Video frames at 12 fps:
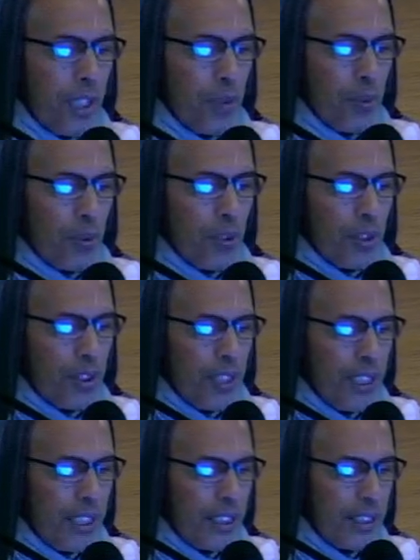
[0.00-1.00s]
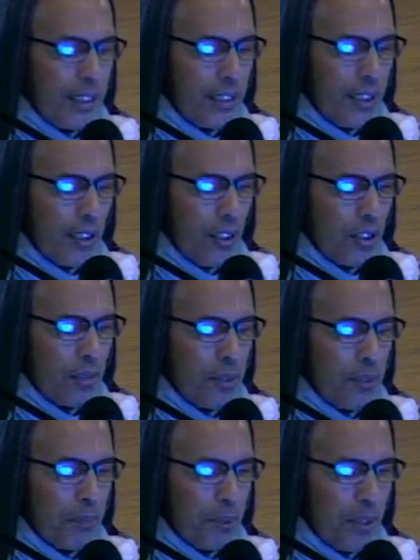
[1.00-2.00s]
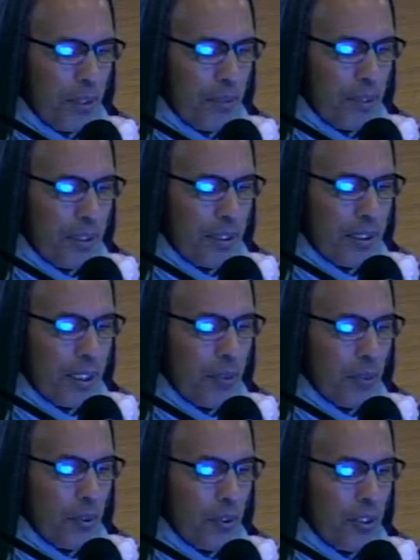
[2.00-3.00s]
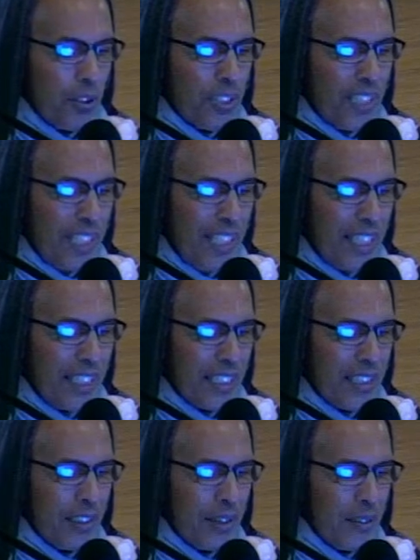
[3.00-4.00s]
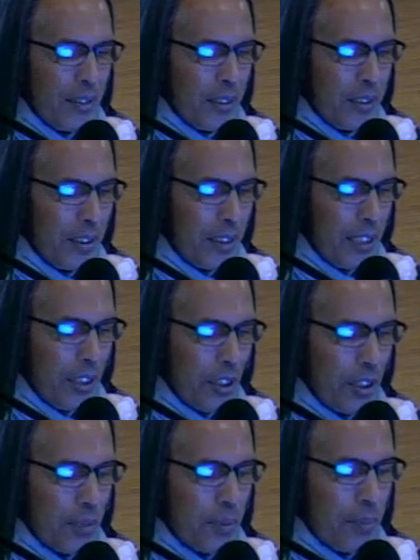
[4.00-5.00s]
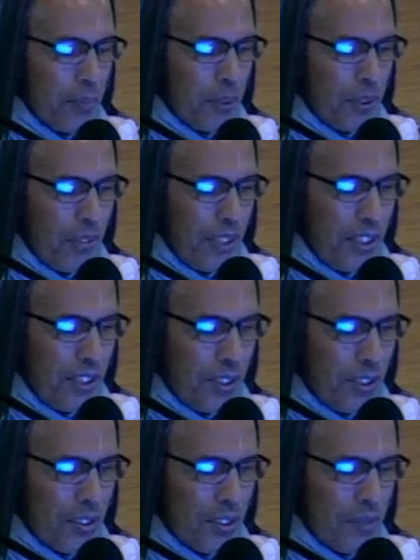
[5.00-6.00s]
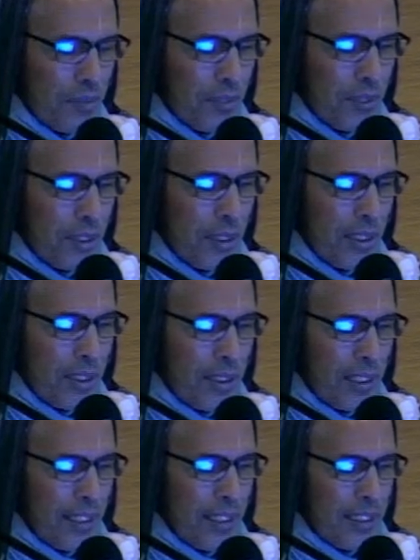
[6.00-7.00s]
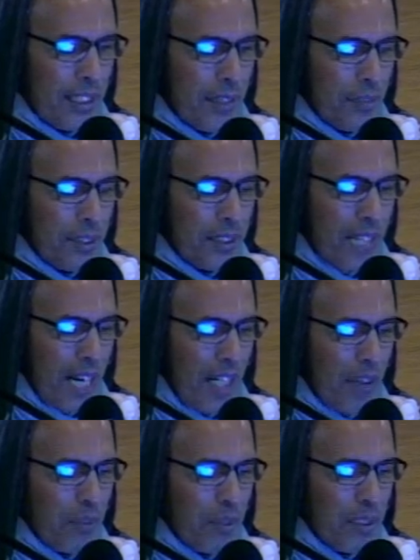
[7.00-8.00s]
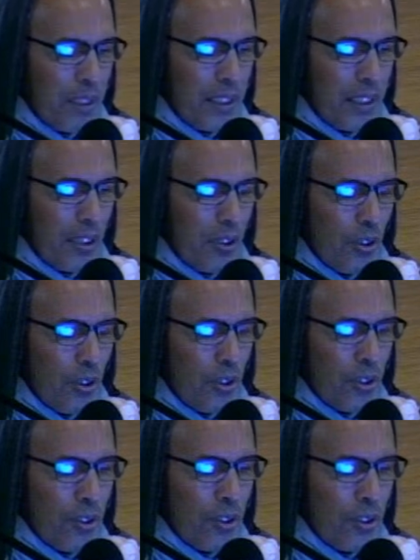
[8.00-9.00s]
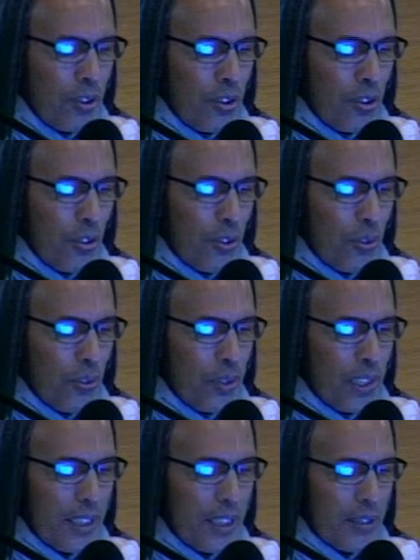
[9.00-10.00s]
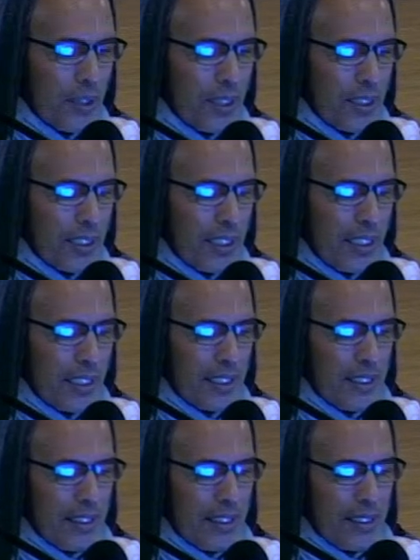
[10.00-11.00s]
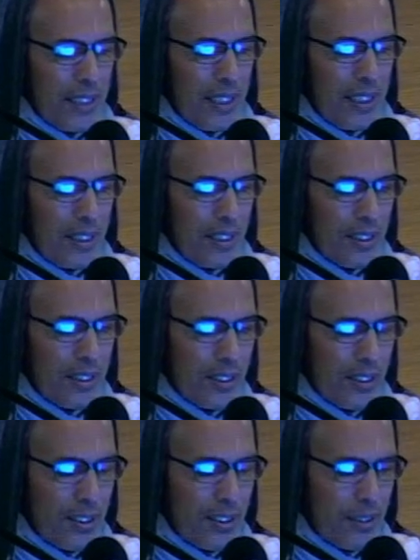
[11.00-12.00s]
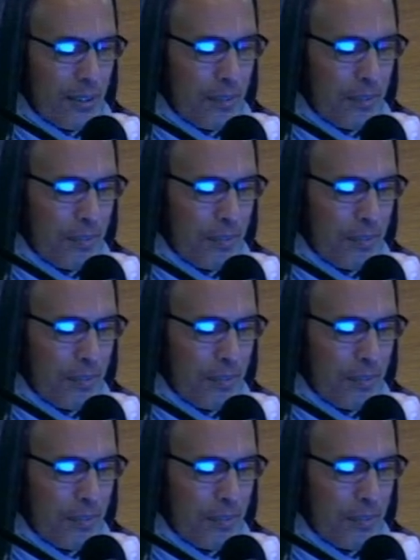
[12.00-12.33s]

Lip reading: They will not need their husband they will not heed their husband prohibitions, since they reside within the Lord through their transcendental intelligence.